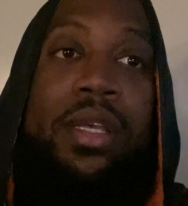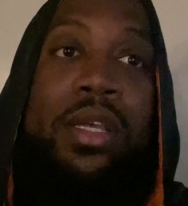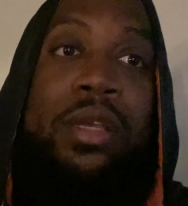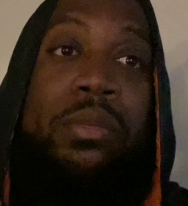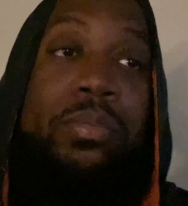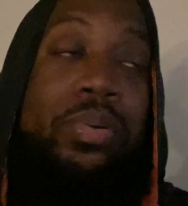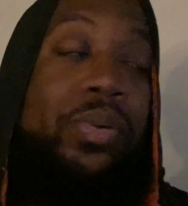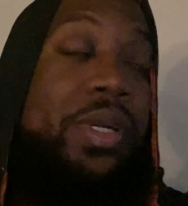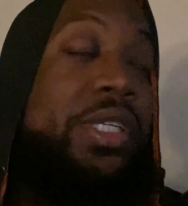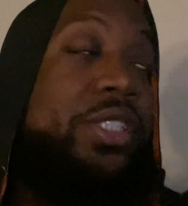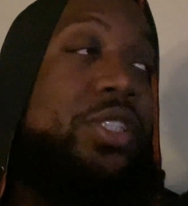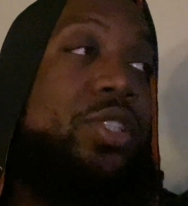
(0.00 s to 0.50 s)

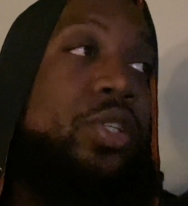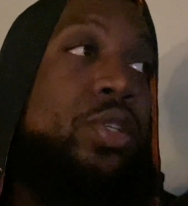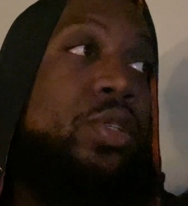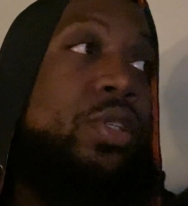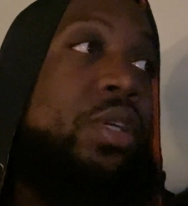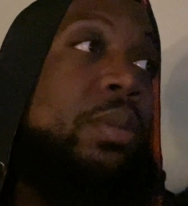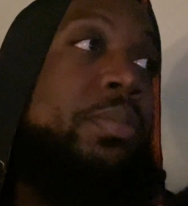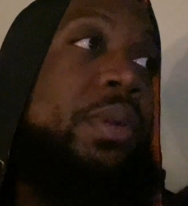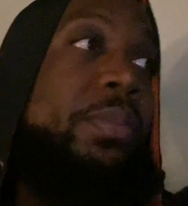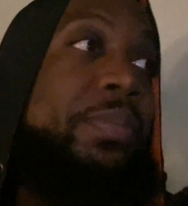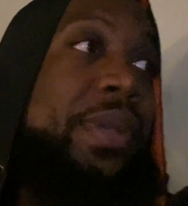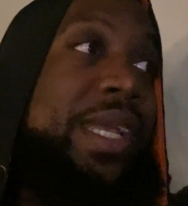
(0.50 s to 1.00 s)
Pretty soon
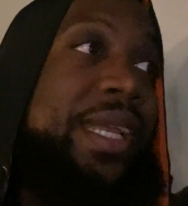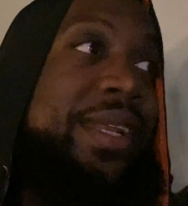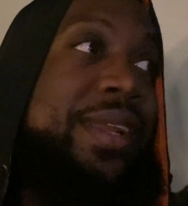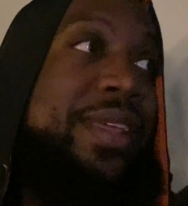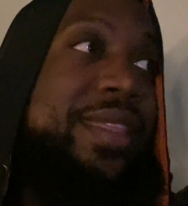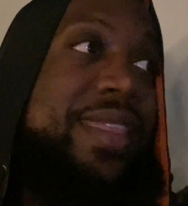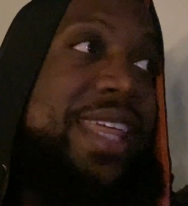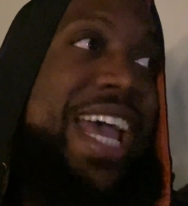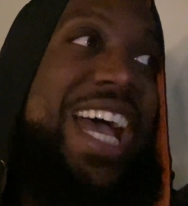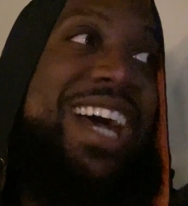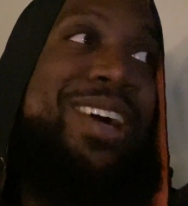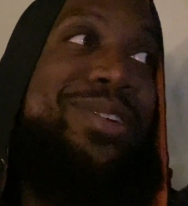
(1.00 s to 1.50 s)
I'm going to be in the
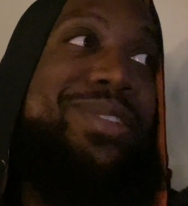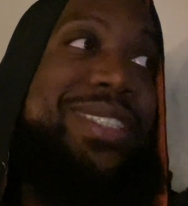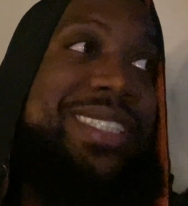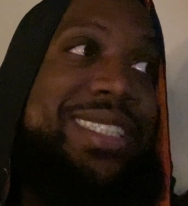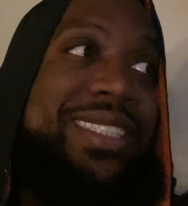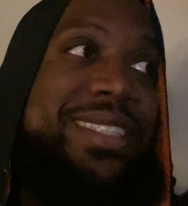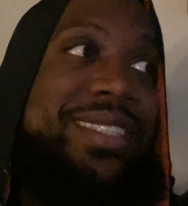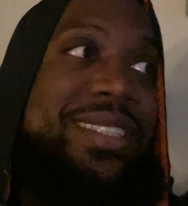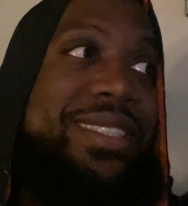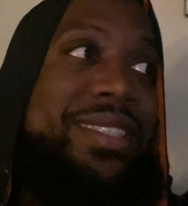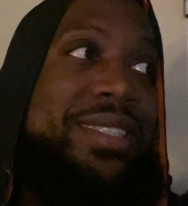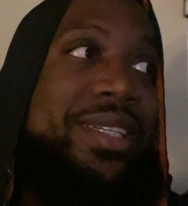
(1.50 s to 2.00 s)

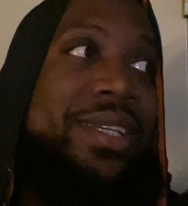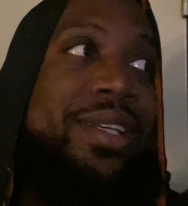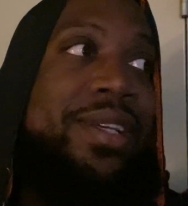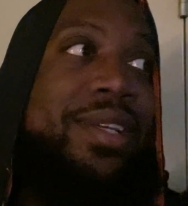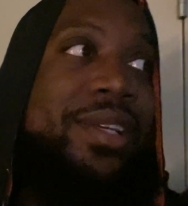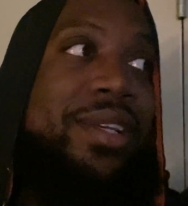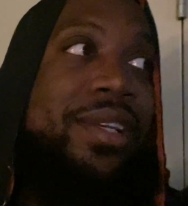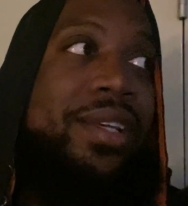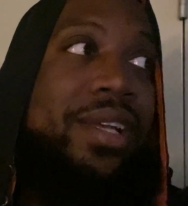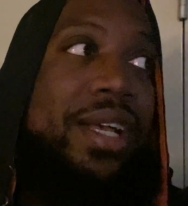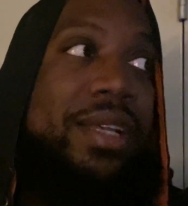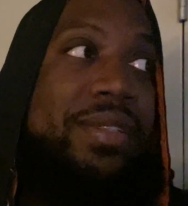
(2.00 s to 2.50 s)
thousands
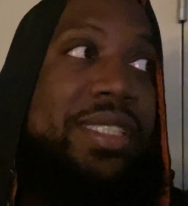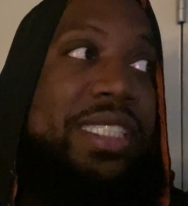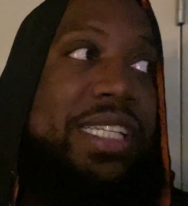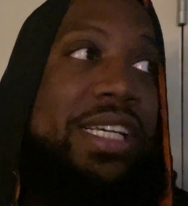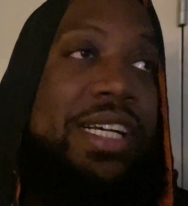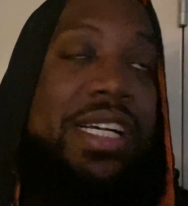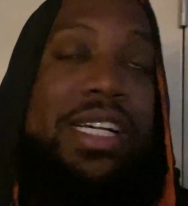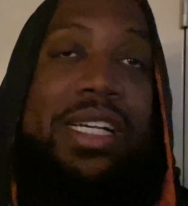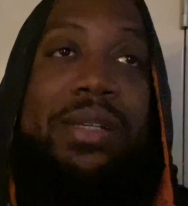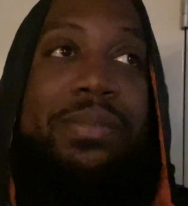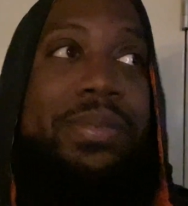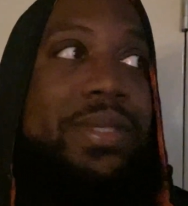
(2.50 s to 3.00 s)
of
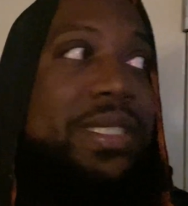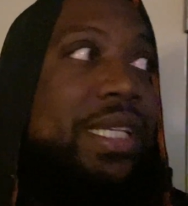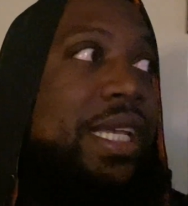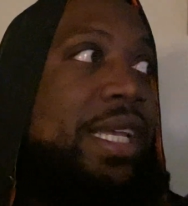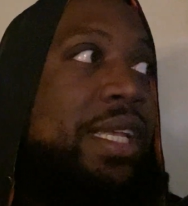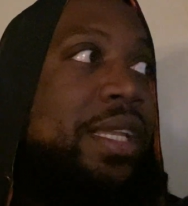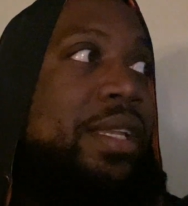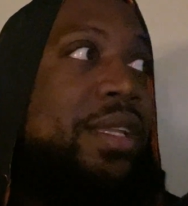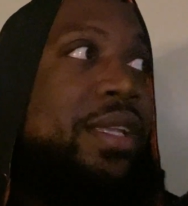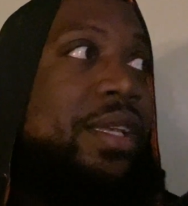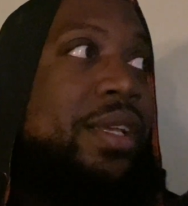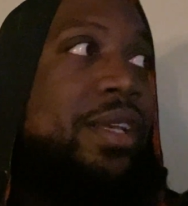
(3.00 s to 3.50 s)
subs,
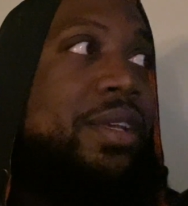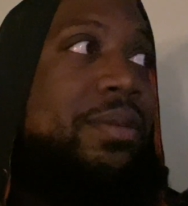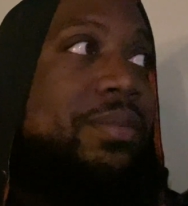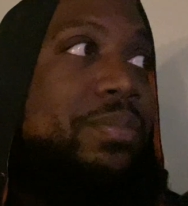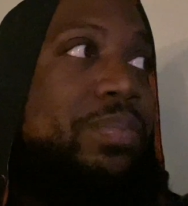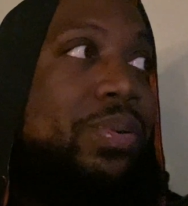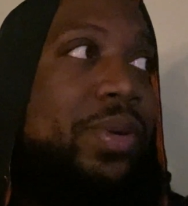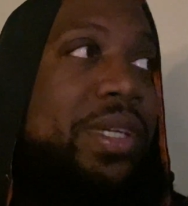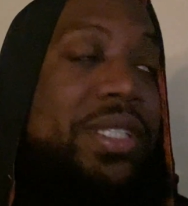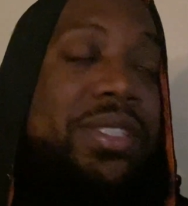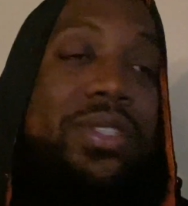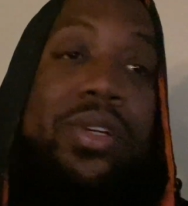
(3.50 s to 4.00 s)
and
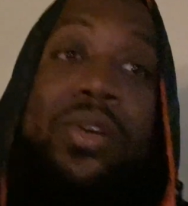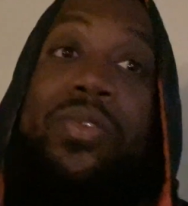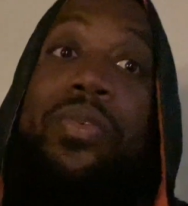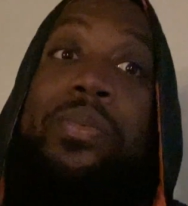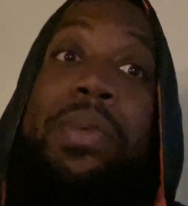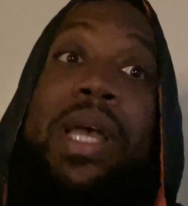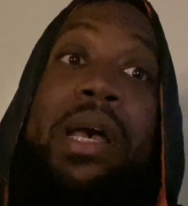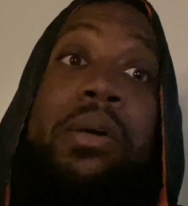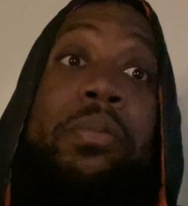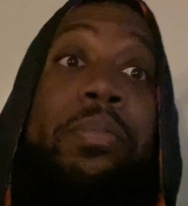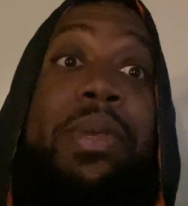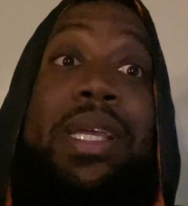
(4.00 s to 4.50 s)
pretty soon from
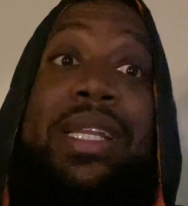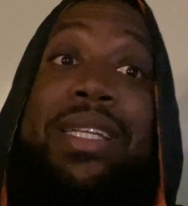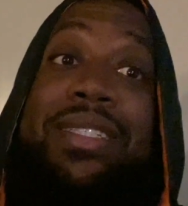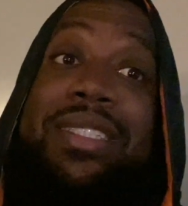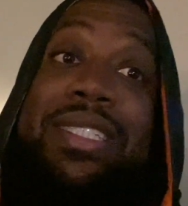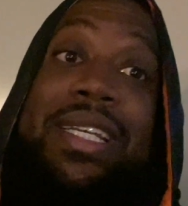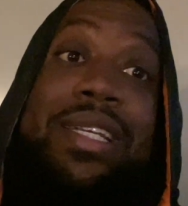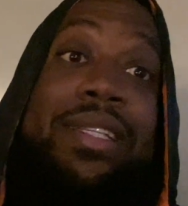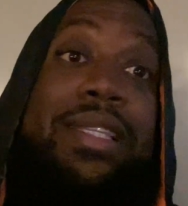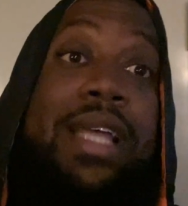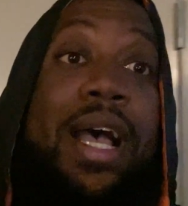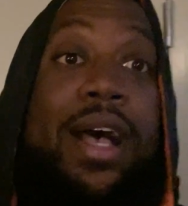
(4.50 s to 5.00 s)
now I'm going to be
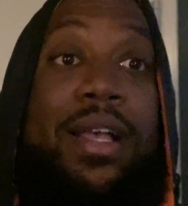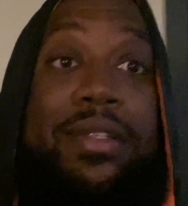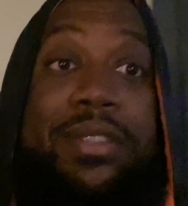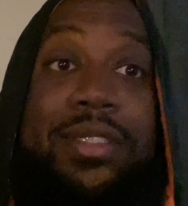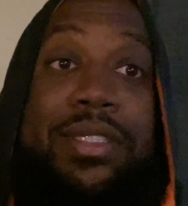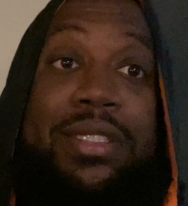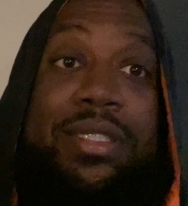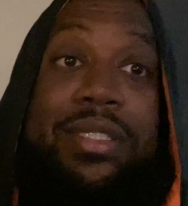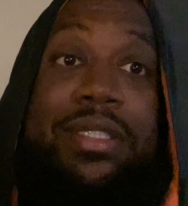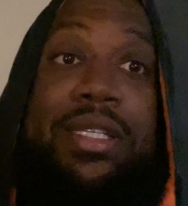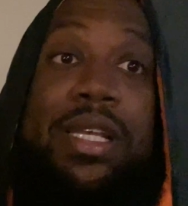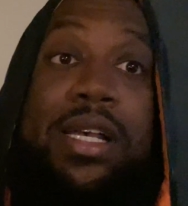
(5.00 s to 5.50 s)
in the 10,000s
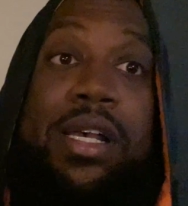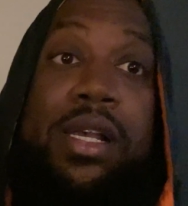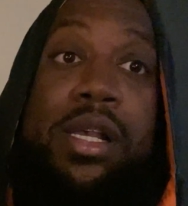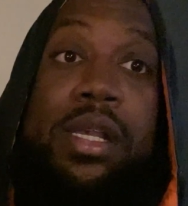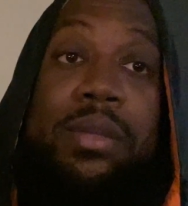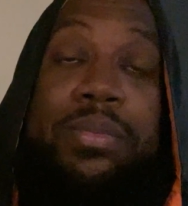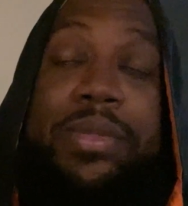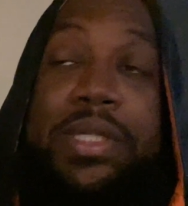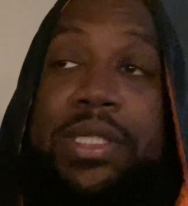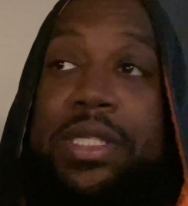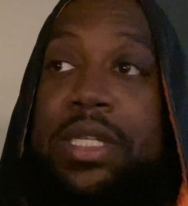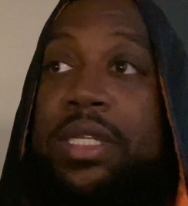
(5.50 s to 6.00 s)
of
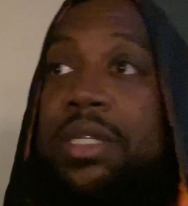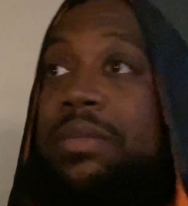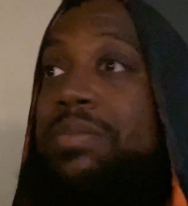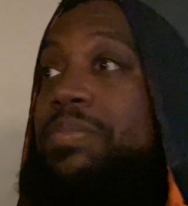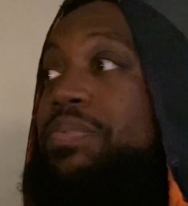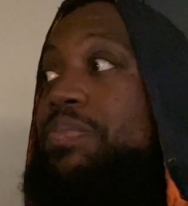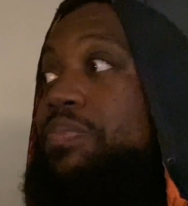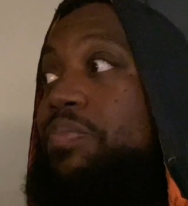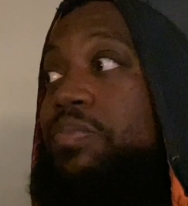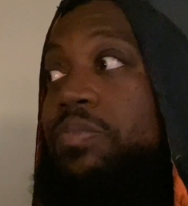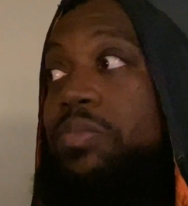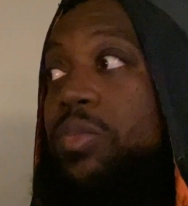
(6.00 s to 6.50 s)
subs, and then
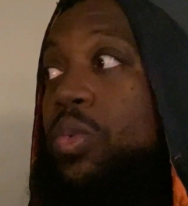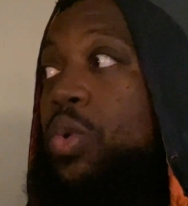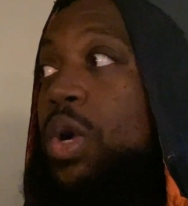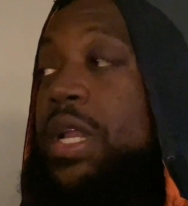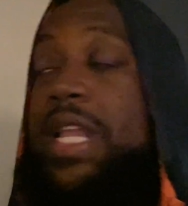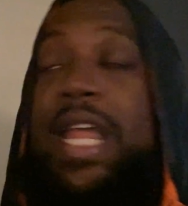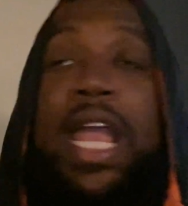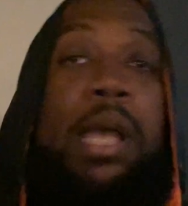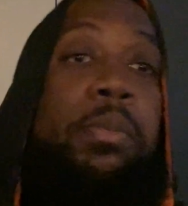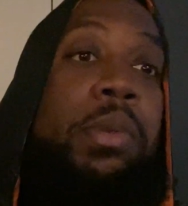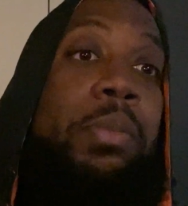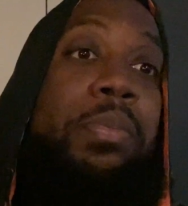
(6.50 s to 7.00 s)
one
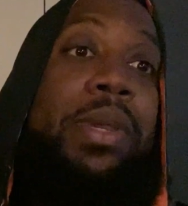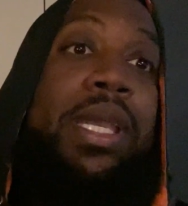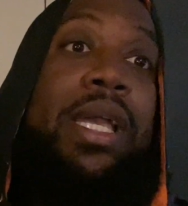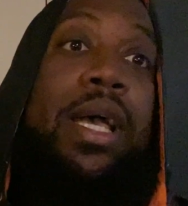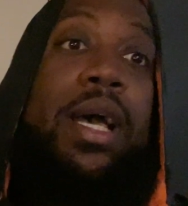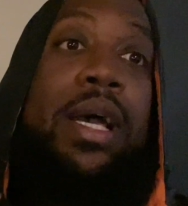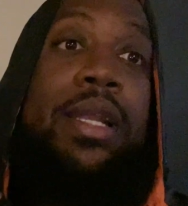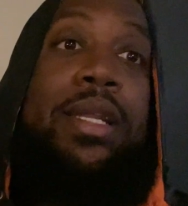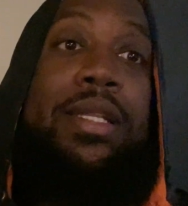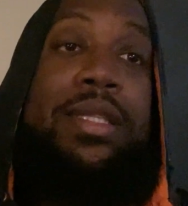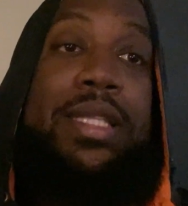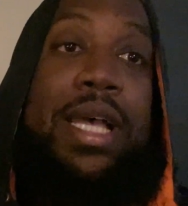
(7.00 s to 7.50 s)
day I'm going to be
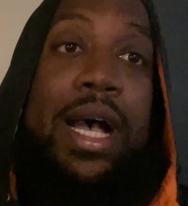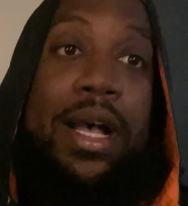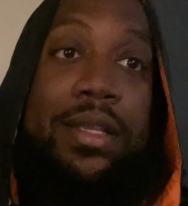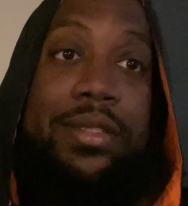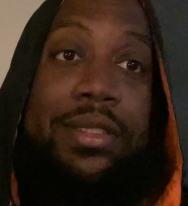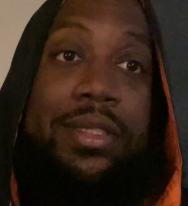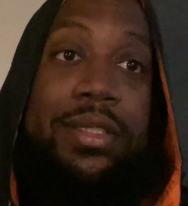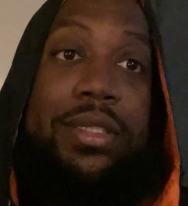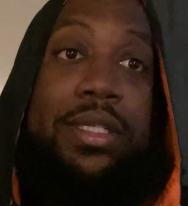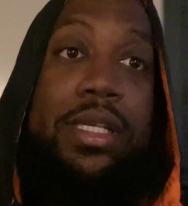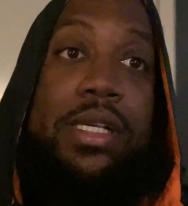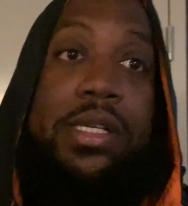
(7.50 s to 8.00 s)
100,000
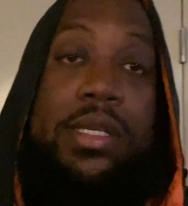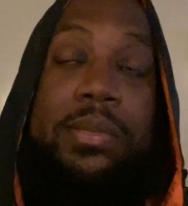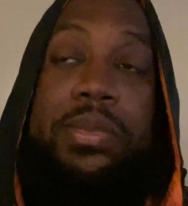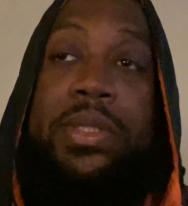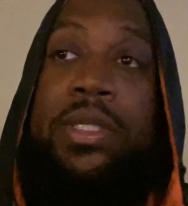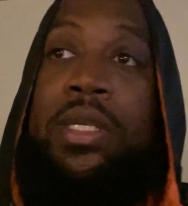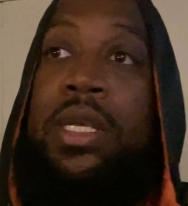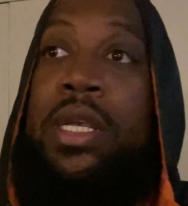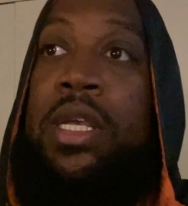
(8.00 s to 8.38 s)
subs.